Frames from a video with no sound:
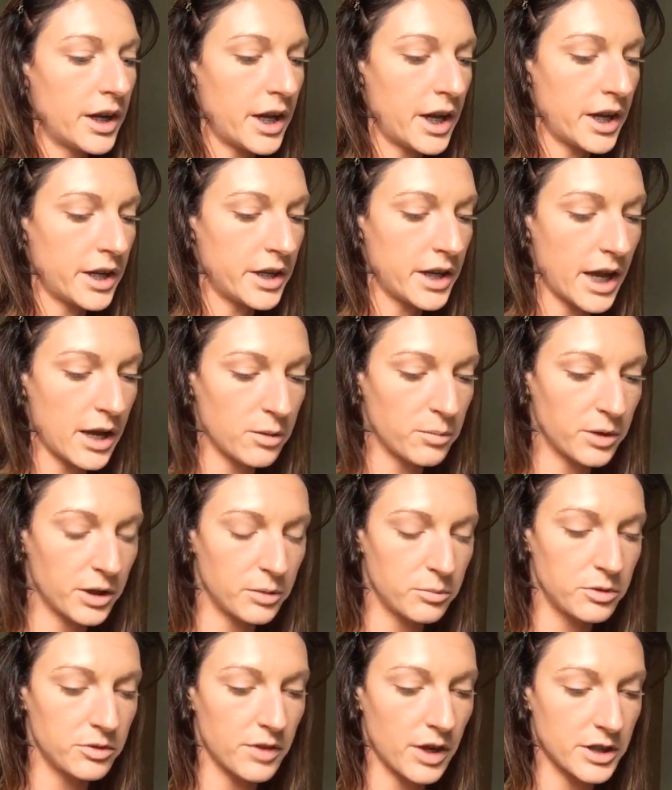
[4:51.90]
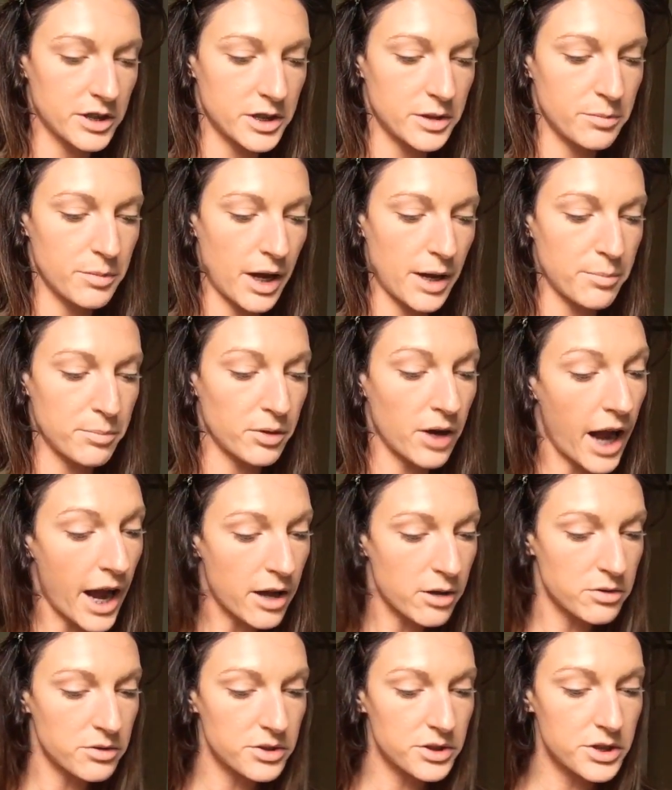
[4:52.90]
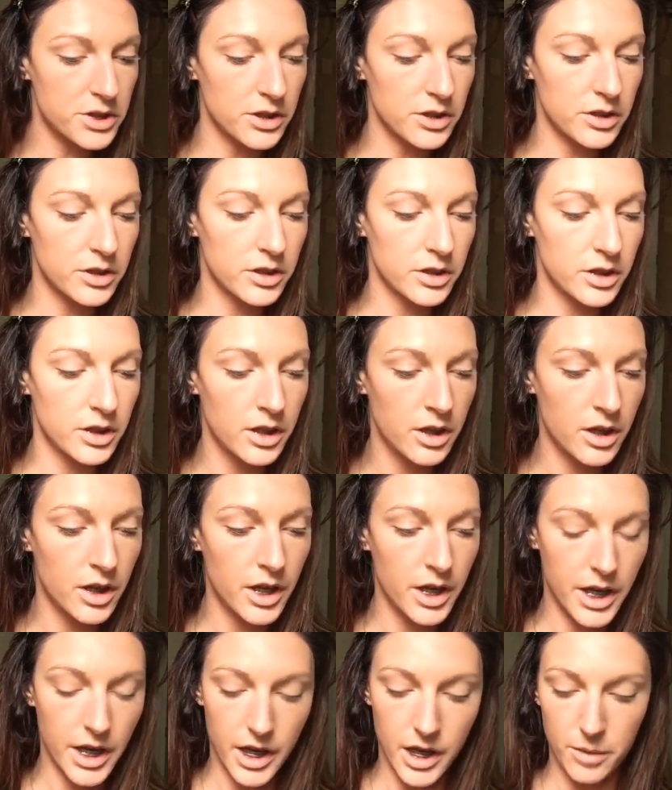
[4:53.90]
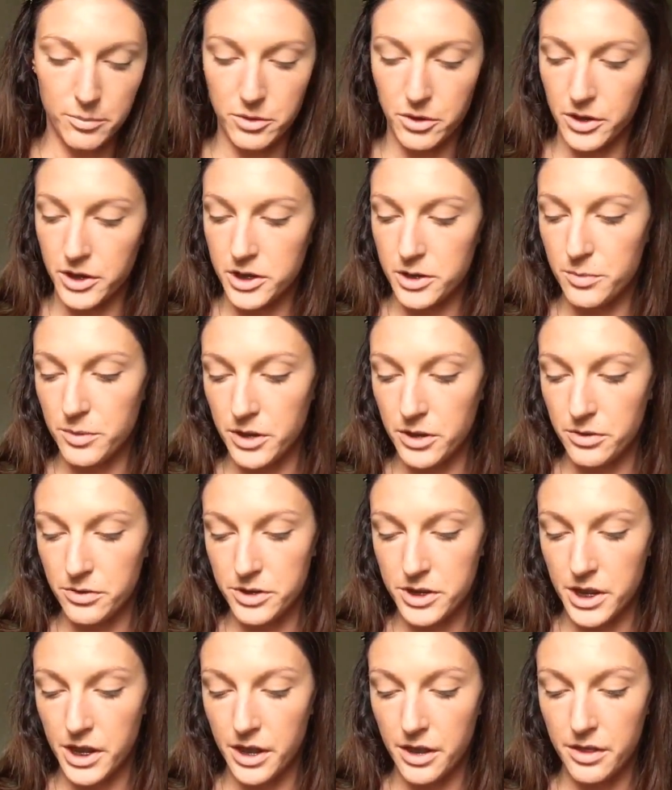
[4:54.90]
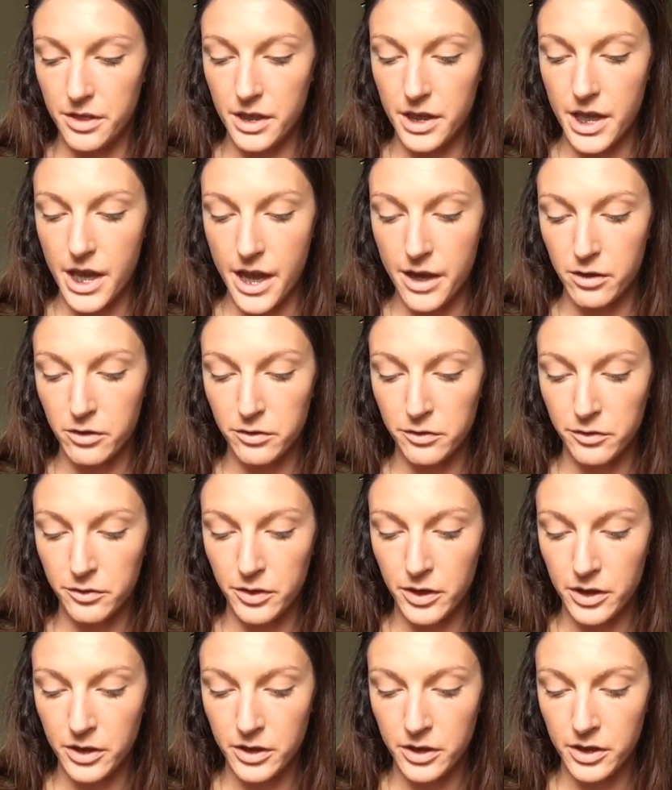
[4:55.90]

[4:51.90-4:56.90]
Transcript: And now I'm going to move on to my brows. And I'm going to be using the E.L.F.